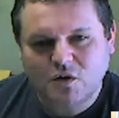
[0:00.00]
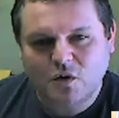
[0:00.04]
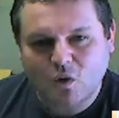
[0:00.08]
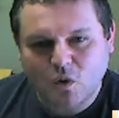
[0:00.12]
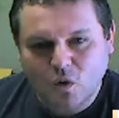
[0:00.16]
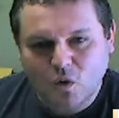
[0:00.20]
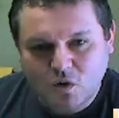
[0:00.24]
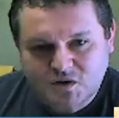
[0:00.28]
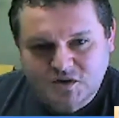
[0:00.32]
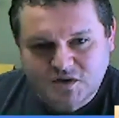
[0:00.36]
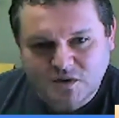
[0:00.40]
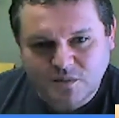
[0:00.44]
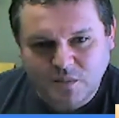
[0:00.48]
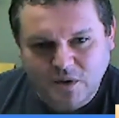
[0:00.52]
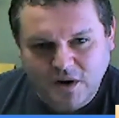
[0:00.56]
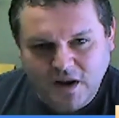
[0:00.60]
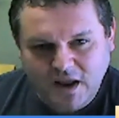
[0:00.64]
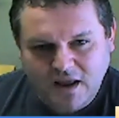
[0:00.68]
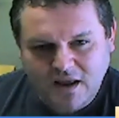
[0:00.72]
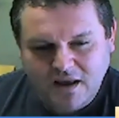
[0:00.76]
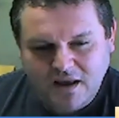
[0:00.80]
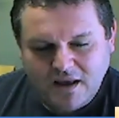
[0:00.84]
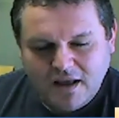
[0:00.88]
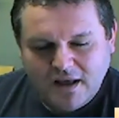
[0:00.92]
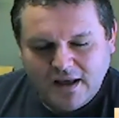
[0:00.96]
Awesome,
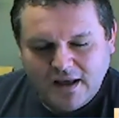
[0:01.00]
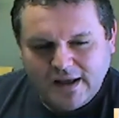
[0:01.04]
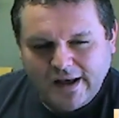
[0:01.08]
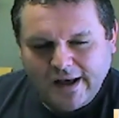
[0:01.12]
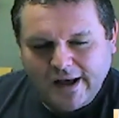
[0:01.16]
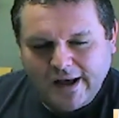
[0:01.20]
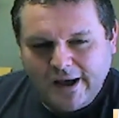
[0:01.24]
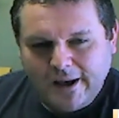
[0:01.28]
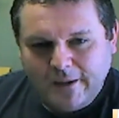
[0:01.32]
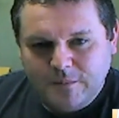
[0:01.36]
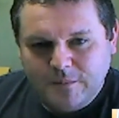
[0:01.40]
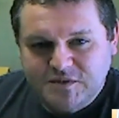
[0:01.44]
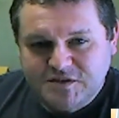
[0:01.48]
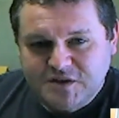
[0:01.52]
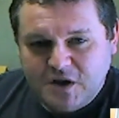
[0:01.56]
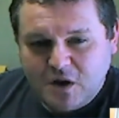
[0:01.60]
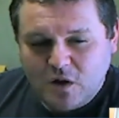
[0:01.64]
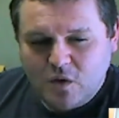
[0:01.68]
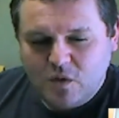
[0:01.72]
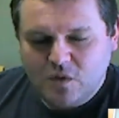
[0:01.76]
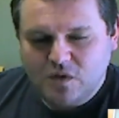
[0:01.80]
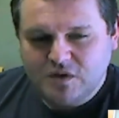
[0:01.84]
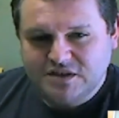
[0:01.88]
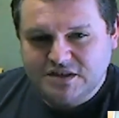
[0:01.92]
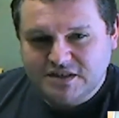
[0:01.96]
buddy.
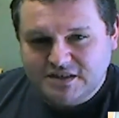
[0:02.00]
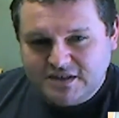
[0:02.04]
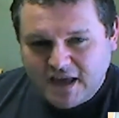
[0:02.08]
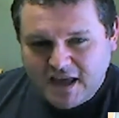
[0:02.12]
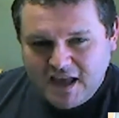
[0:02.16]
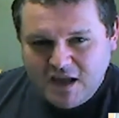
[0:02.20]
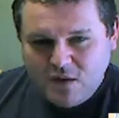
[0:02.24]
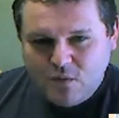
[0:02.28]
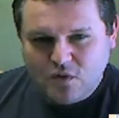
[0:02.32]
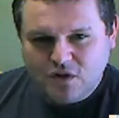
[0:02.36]
So today